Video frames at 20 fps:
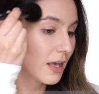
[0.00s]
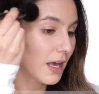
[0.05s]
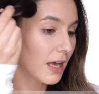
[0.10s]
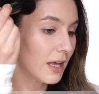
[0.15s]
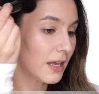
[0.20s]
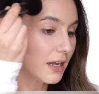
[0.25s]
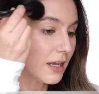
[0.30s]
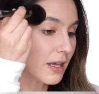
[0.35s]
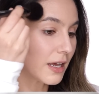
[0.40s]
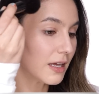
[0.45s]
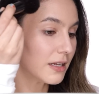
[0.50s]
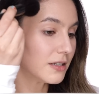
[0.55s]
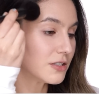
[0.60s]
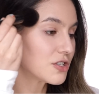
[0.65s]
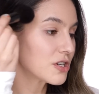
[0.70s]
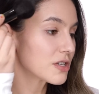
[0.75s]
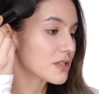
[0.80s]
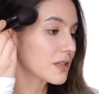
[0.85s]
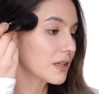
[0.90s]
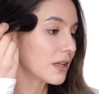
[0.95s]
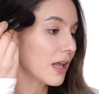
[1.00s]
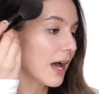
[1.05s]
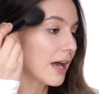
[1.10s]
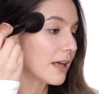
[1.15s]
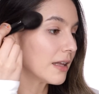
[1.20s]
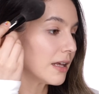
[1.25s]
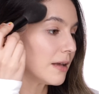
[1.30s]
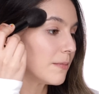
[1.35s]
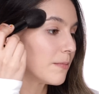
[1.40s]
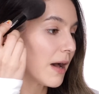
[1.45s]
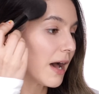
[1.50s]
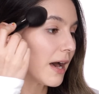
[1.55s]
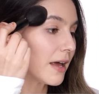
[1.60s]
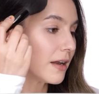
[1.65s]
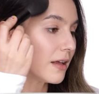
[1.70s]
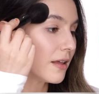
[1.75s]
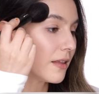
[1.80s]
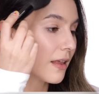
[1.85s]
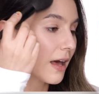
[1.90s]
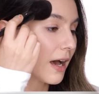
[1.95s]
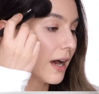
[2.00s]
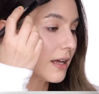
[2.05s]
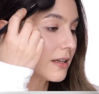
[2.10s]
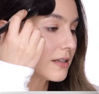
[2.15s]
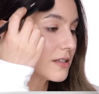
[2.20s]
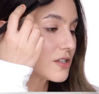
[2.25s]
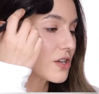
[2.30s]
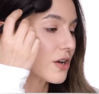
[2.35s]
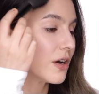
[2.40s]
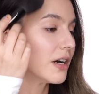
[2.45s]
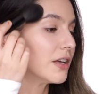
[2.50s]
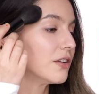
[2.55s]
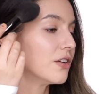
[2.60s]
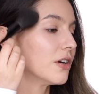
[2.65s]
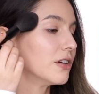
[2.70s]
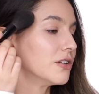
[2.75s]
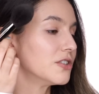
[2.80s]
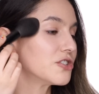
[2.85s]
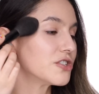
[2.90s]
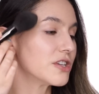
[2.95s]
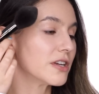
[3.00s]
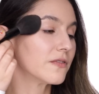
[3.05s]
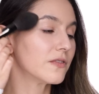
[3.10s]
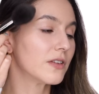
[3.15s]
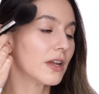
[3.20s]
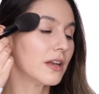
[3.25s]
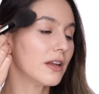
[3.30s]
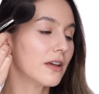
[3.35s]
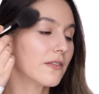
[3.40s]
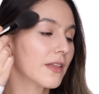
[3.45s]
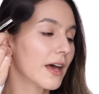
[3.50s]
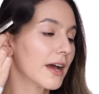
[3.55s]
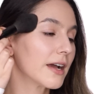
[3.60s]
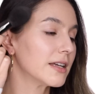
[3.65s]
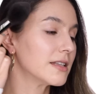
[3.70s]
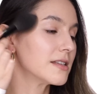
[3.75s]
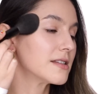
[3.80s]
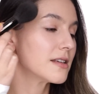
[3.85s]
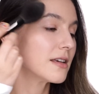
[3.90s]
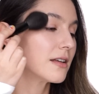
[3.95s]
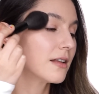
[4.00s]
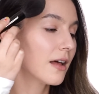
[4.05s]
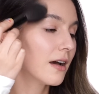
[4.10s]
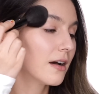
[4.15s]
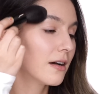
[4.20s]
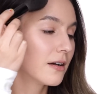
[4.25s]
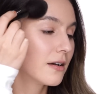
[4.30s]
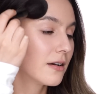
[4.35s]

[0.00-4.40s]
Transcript: And again, just lightly patting that so I don't shift any of that concealer.